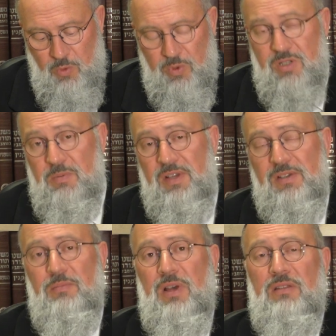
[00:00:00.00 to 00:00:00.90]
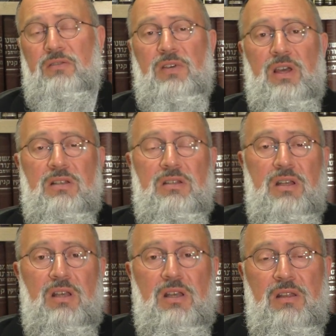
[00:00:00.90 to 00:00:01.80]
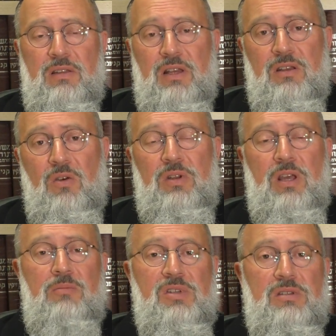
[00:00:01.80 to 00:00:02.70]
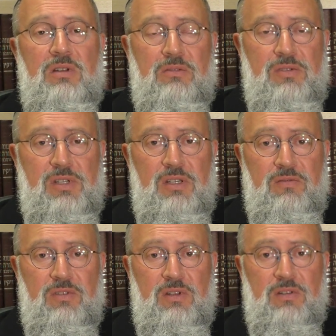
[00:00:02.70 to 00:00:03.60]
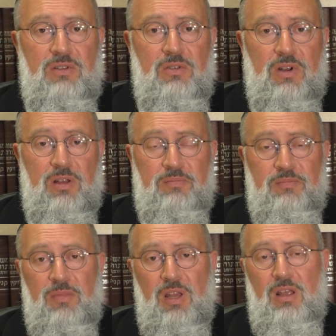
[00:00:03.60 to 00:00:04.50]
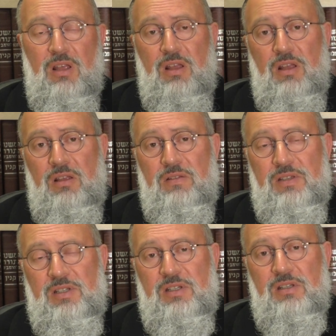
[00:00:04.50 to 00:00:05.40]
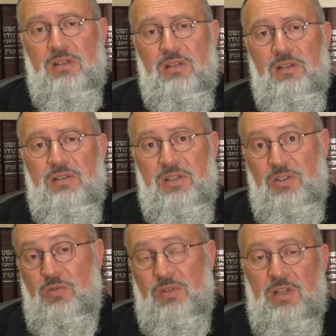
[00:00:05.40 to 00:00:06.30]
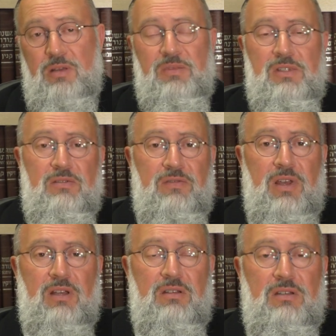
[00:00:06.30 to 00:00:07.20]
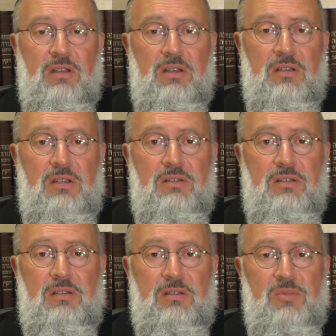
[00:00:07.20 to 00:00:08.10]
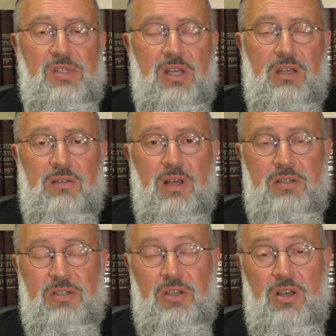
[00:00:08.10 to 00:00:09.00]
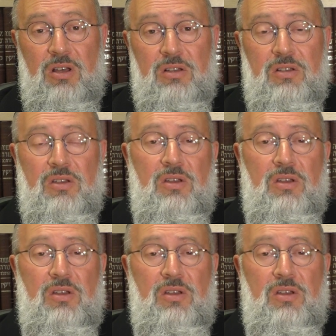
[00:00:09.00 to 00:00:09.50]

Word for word: which speaks about the fact that only Am Yisrael received the Torah. This, these two statements, in fact, uh, in Masechet Haqiqah,